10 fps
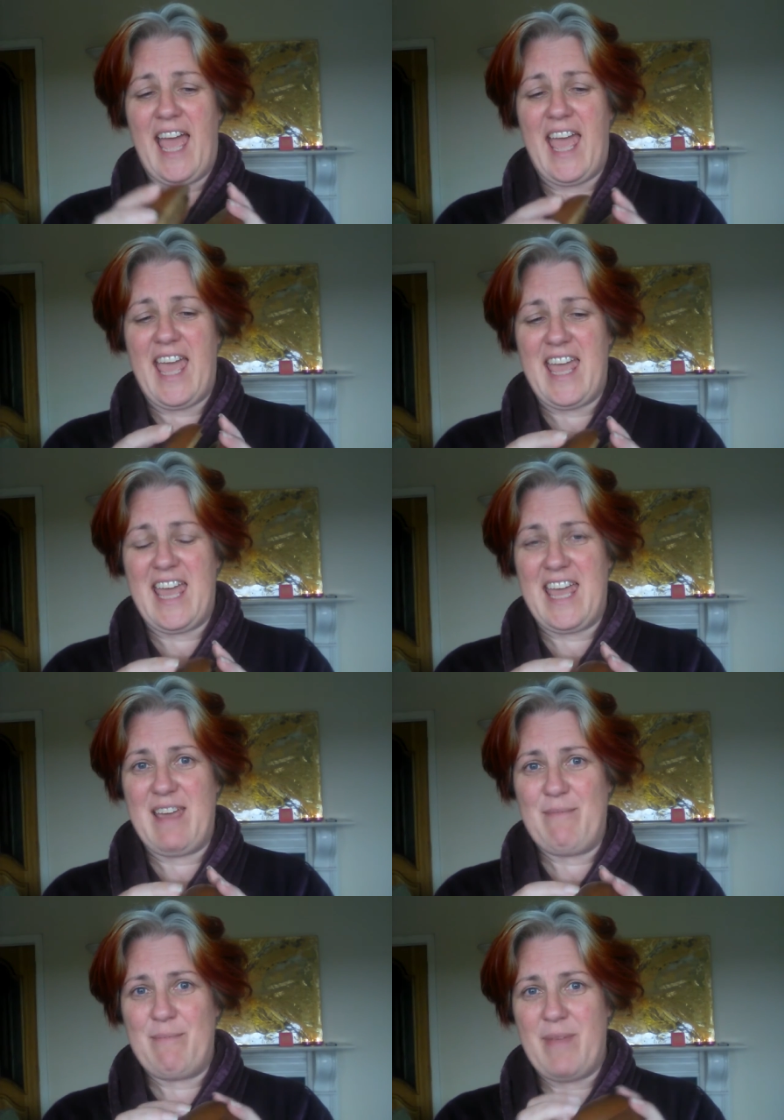
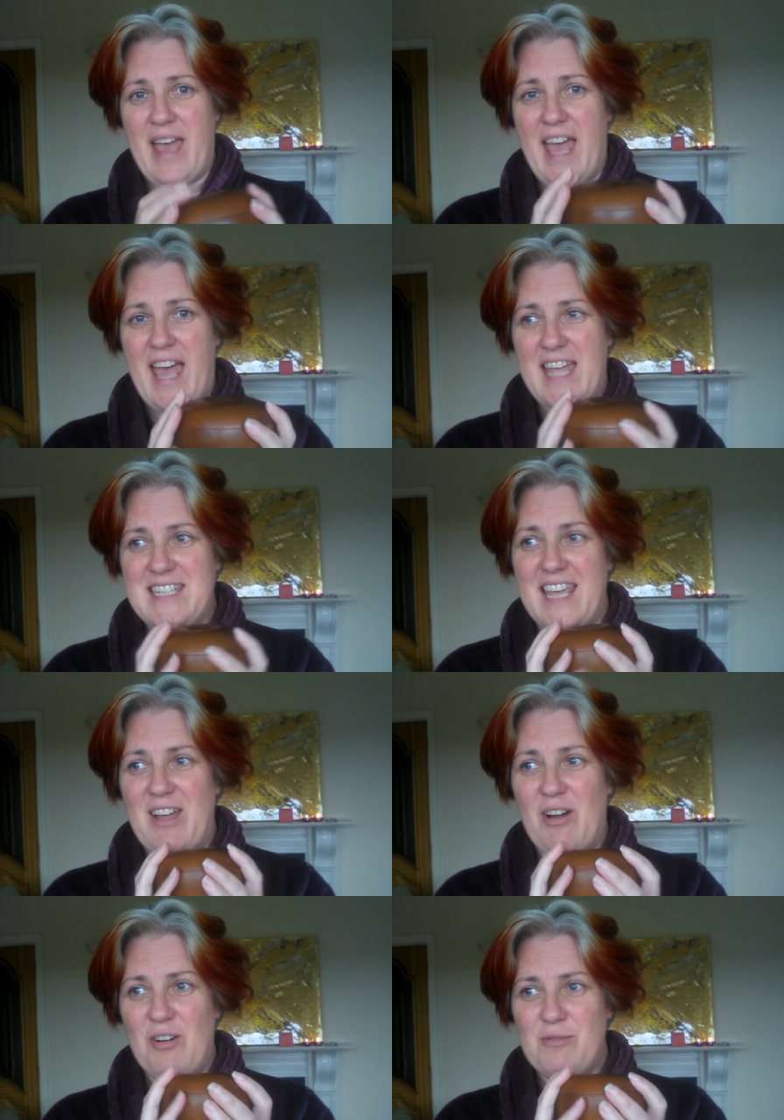Um, and
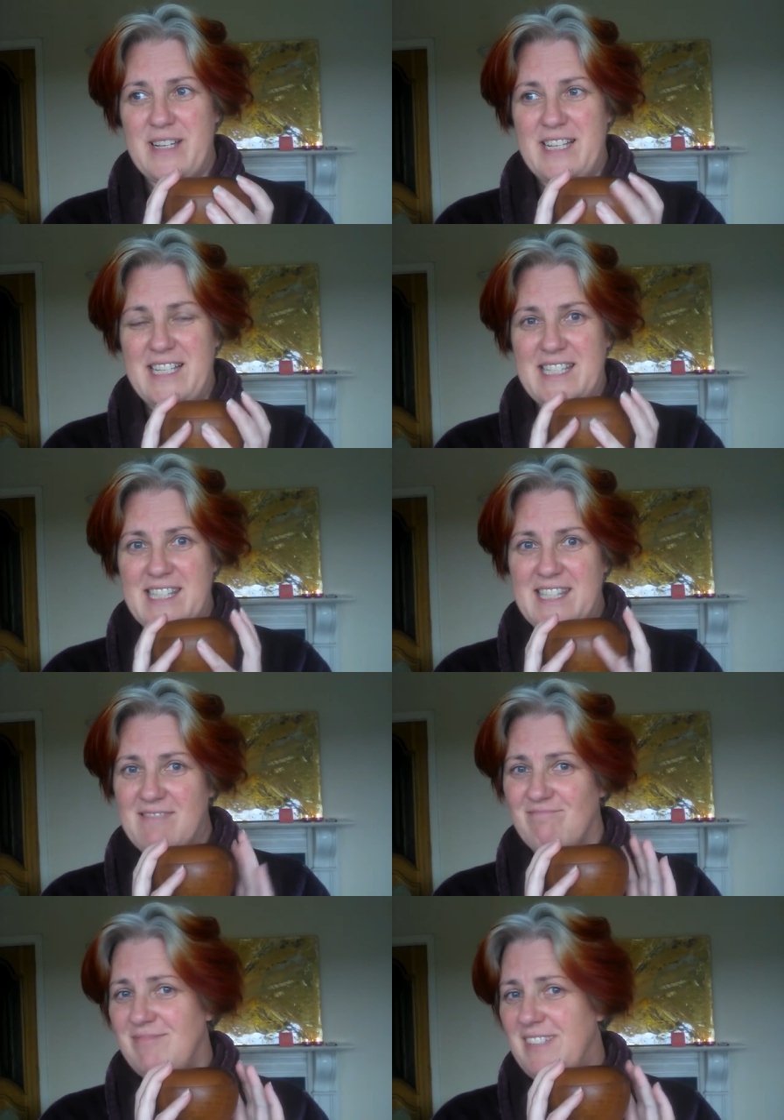I
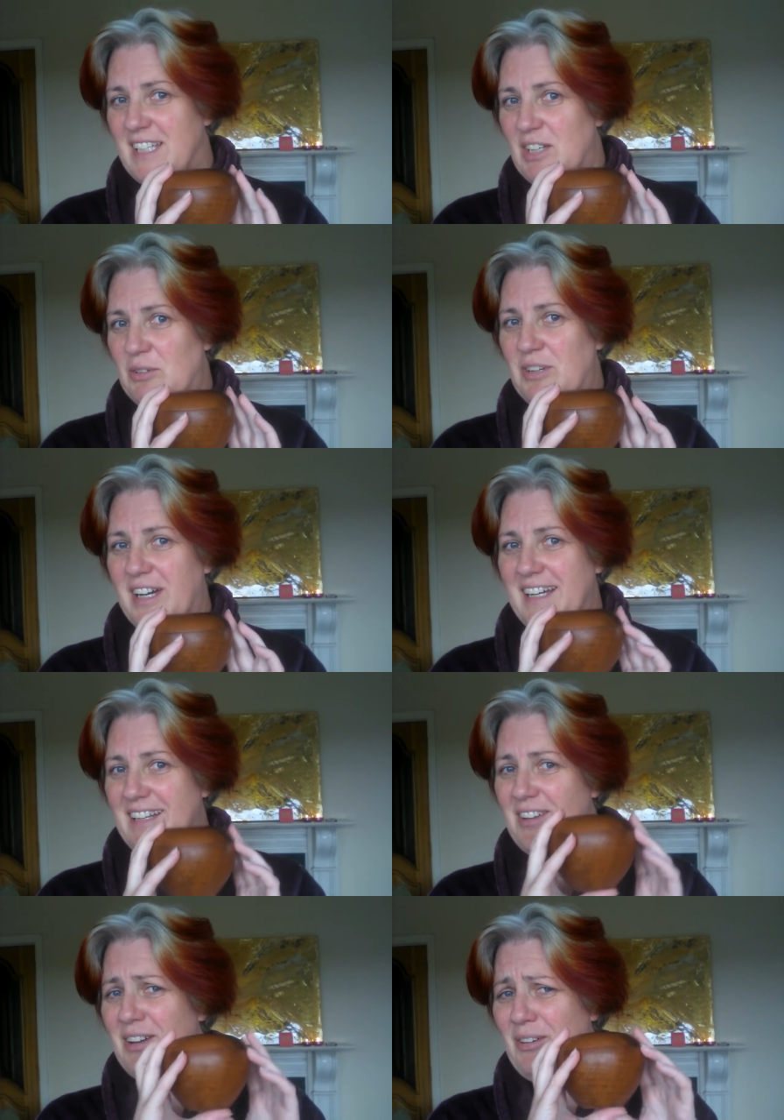always, you know, kind
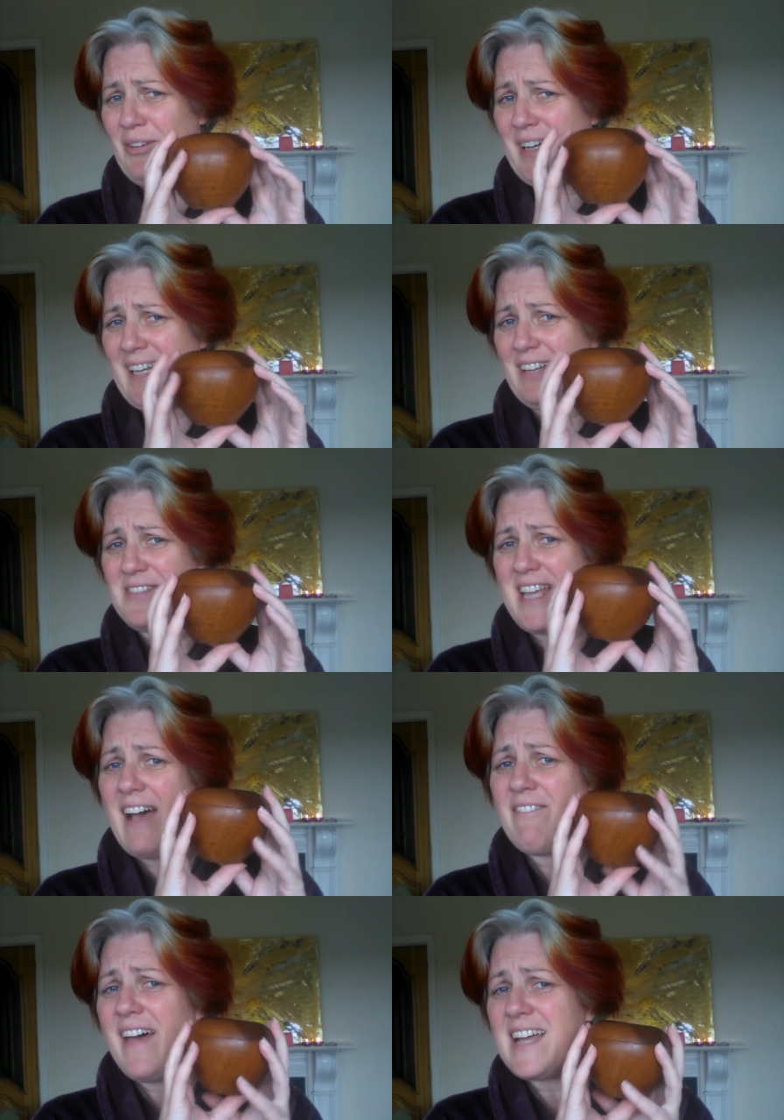of thought, oh, I'd love to
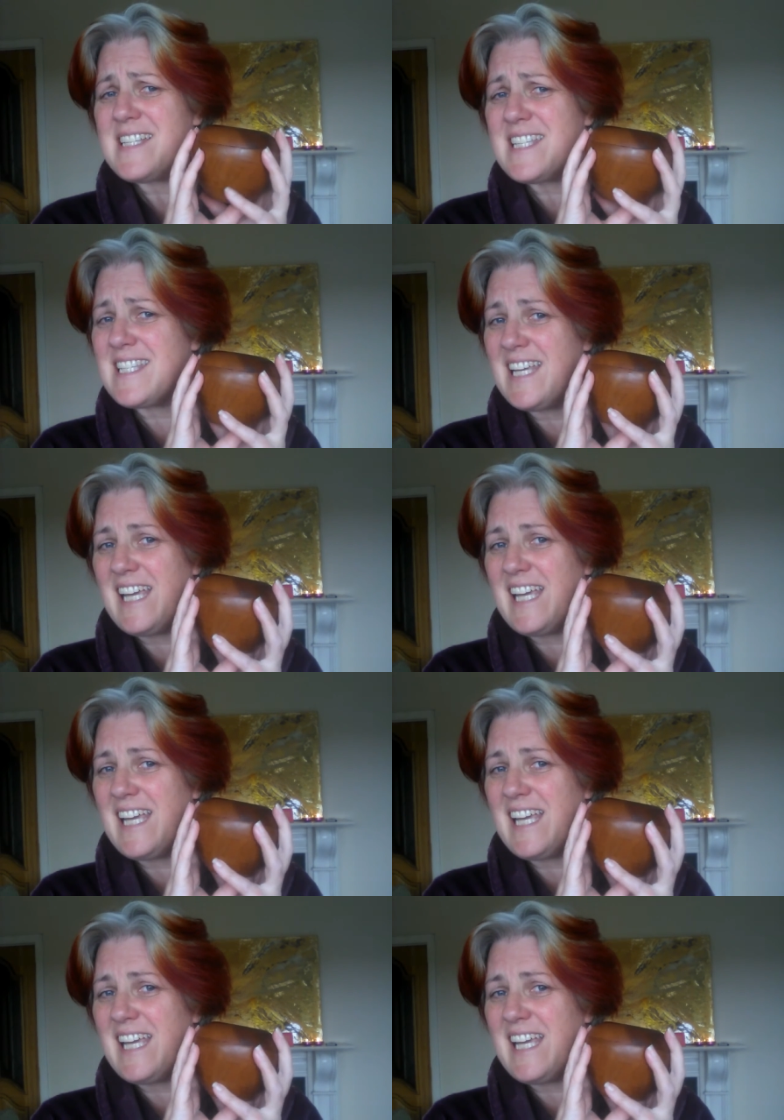have that.